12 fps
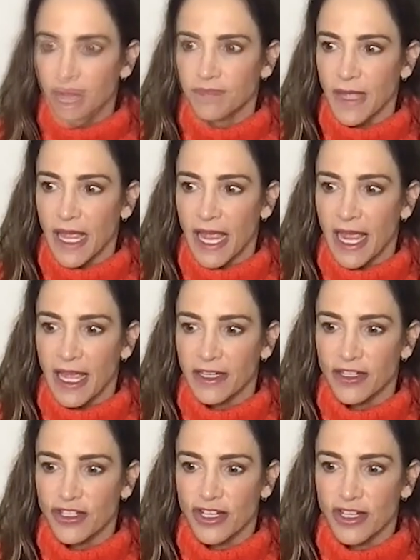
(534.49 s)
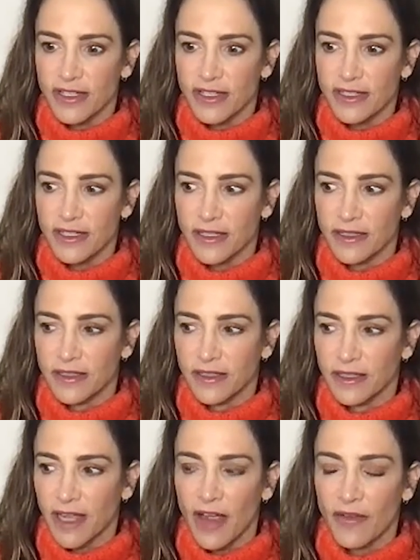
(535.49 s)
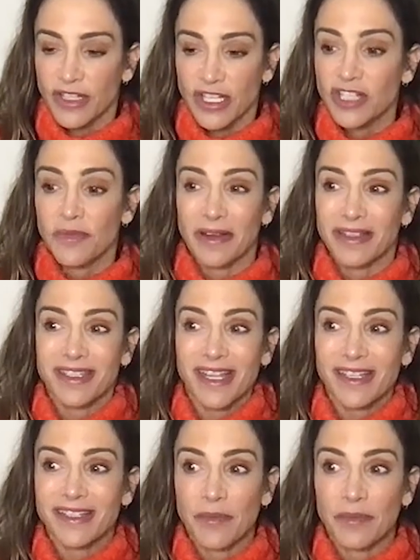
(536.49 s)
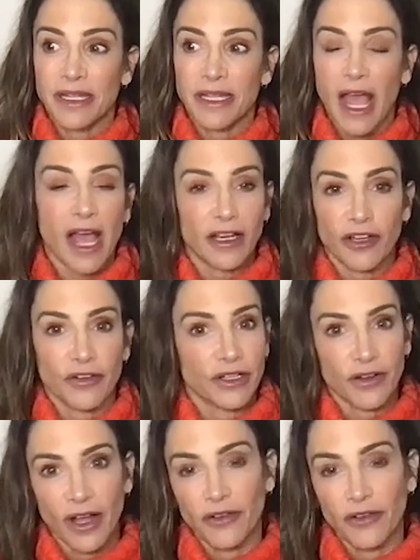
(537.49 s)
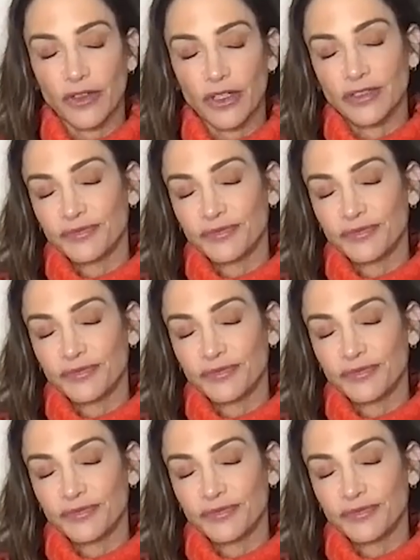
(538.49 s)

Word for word: and just the conversations about sex not being accurate or helpful.